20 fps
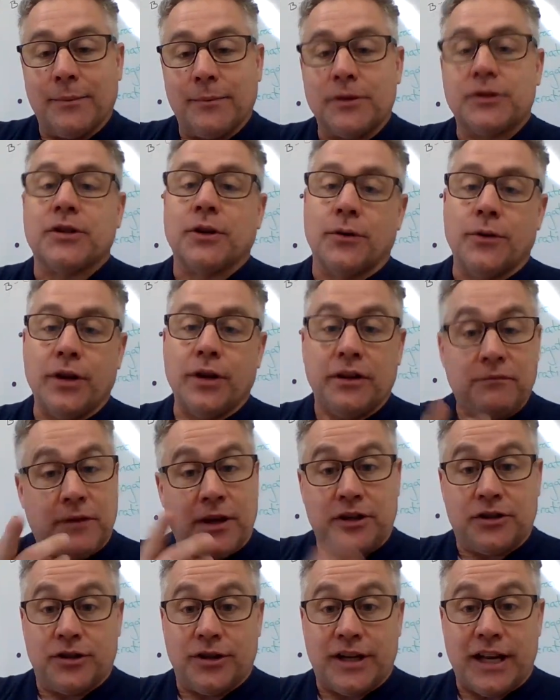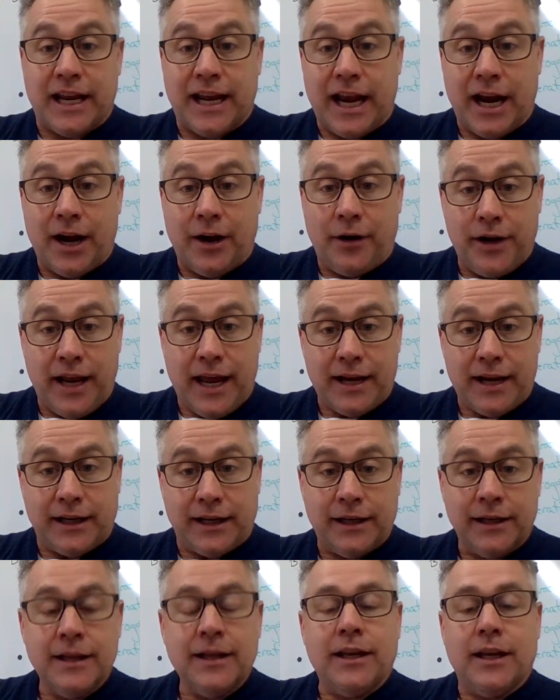So they should take
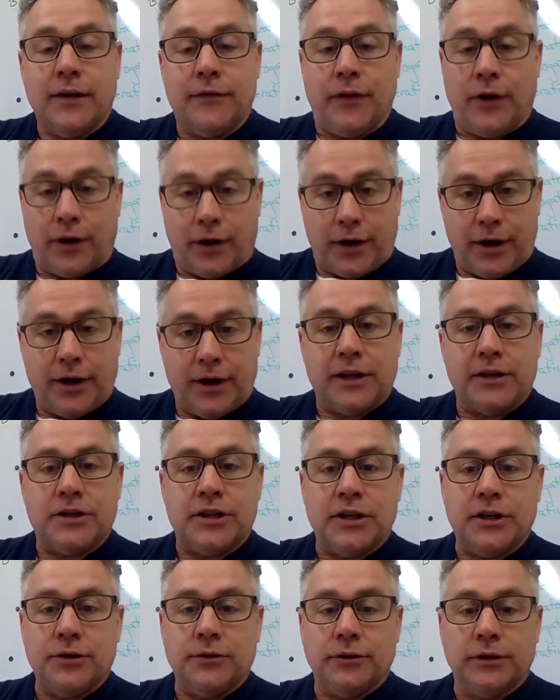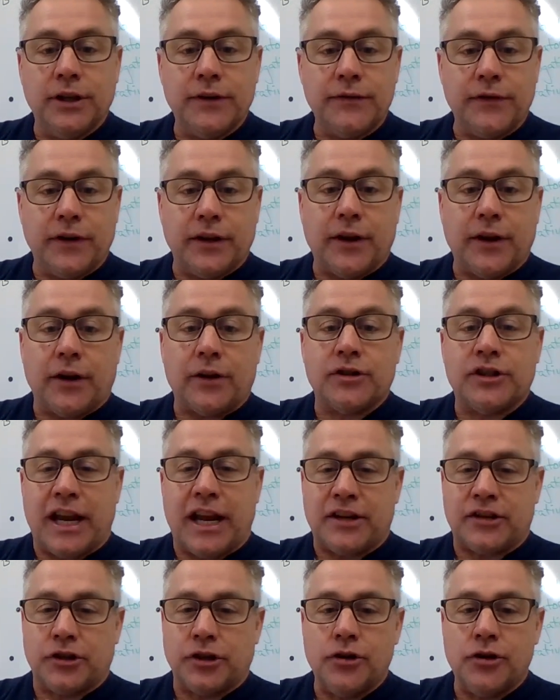Arrietty. If they're going to continue living there, she
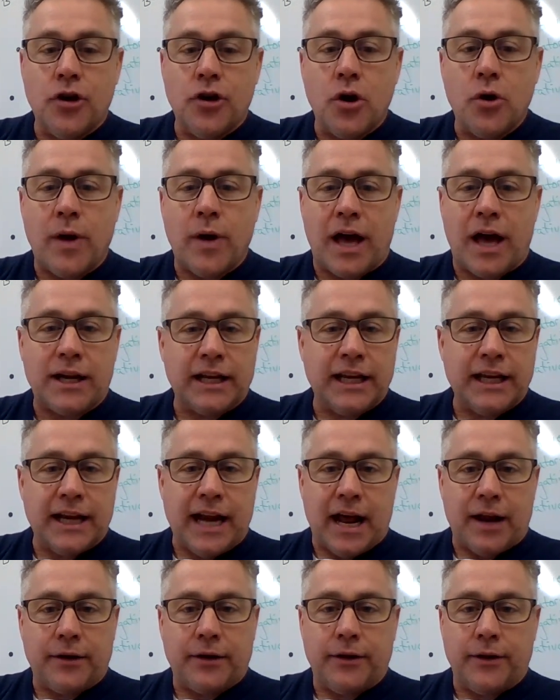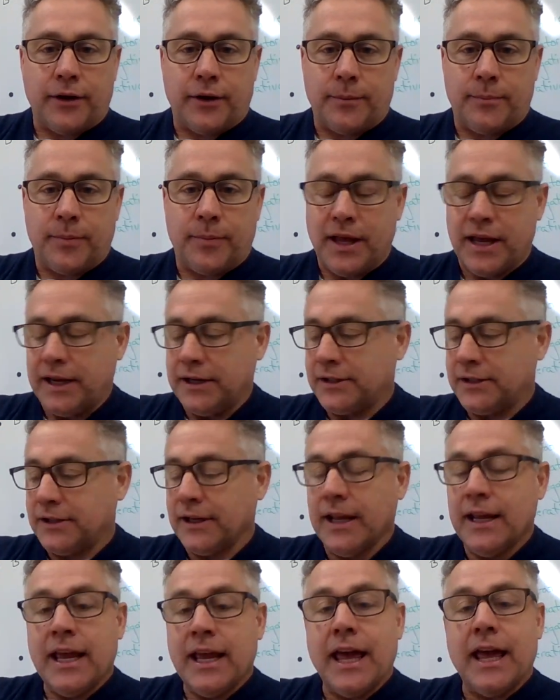has to know how to get out of their place
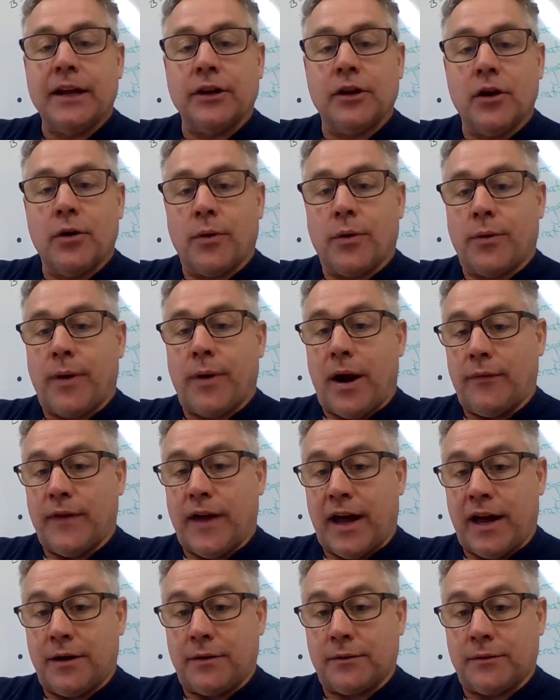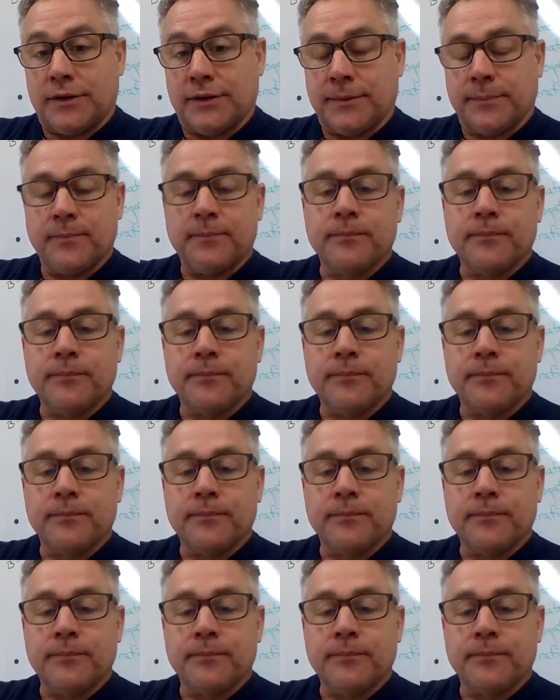and go around the house.